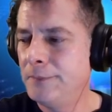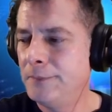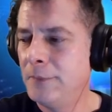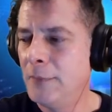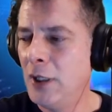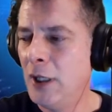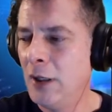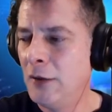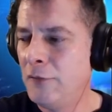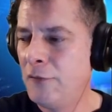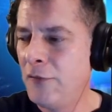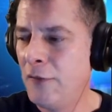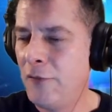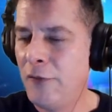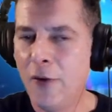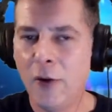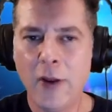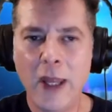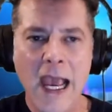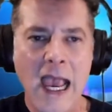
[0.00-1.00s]

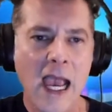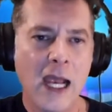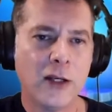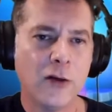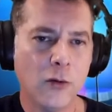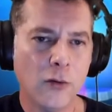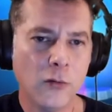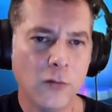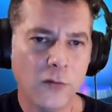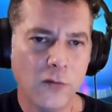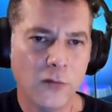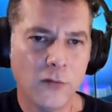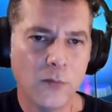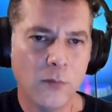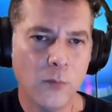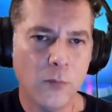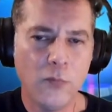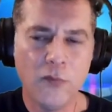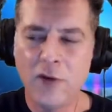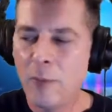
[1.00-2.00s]
unfulfilled actors.
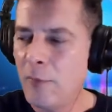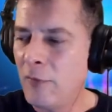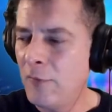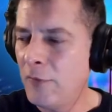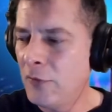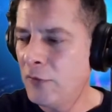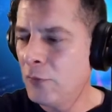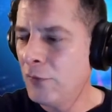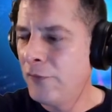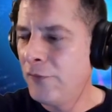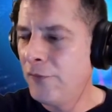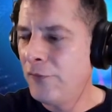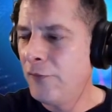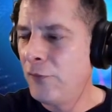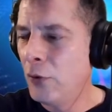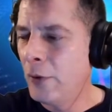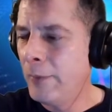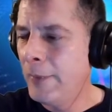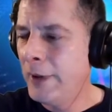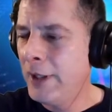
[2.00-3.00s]
Some of us were
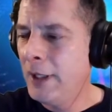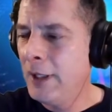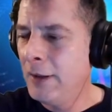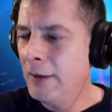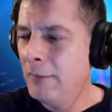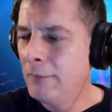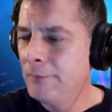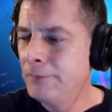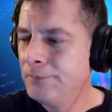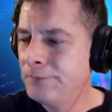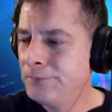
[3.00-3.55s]
forming